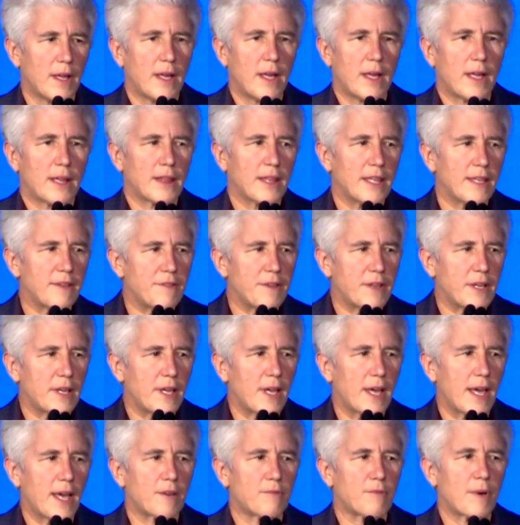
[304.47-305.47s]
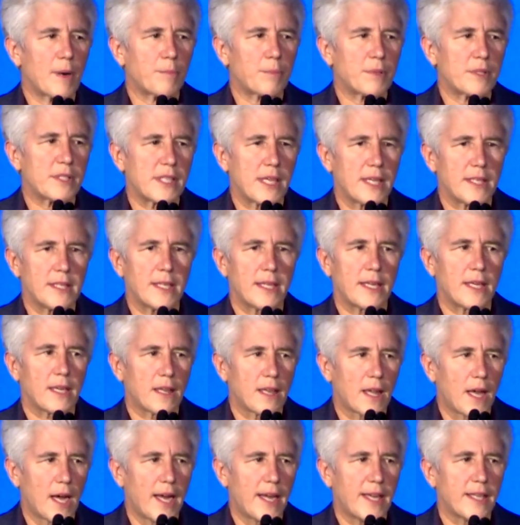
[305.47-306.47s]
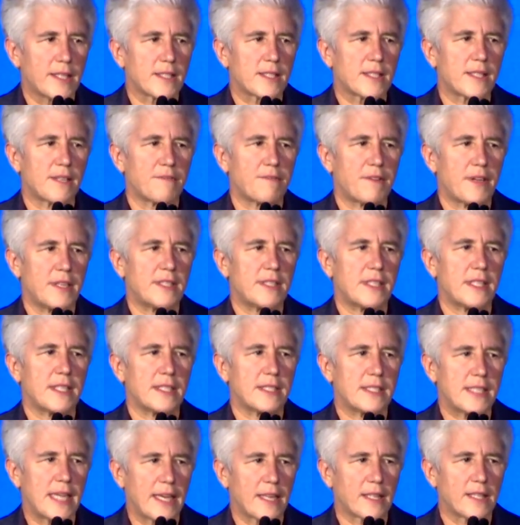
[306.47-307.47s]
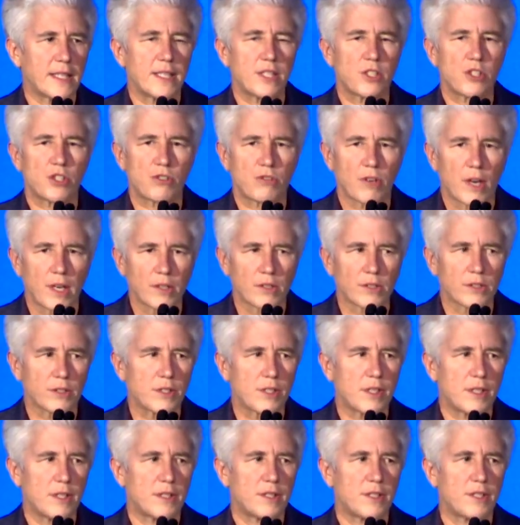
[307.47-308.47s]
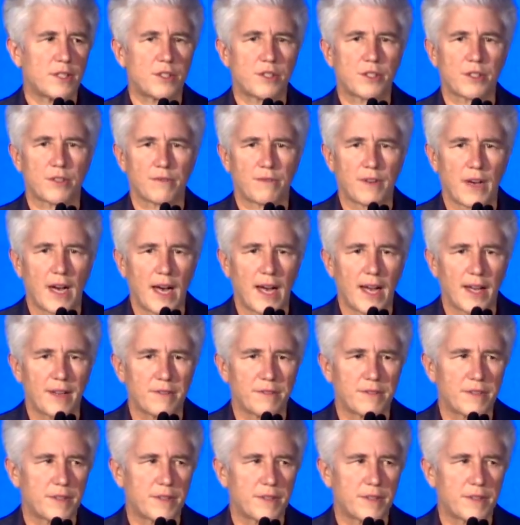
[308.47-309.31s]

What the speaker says: living and representing clients facing daily struggles to survive.